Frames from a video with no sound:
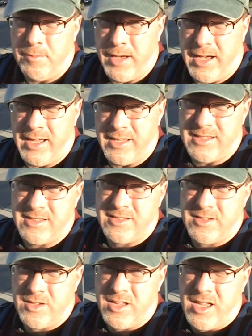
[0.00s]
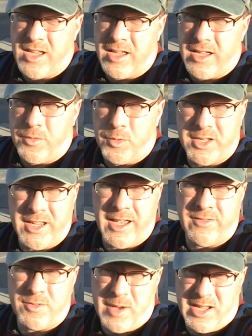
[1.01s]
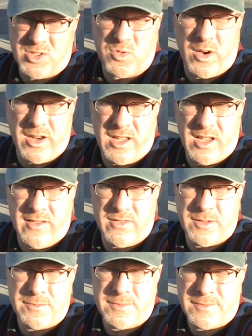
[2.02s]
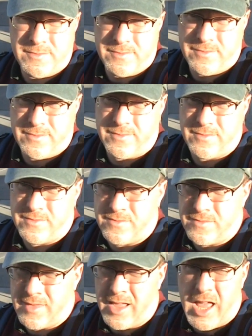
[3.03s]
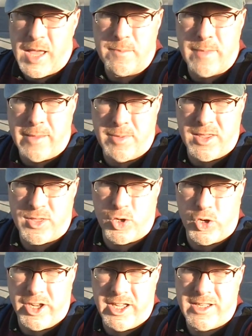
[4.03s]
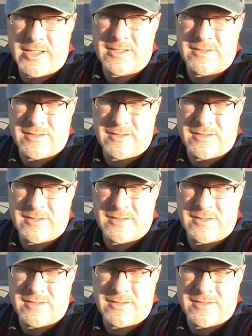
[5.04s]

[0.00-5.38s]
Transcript: but when you have about 20 of them, maybe 30,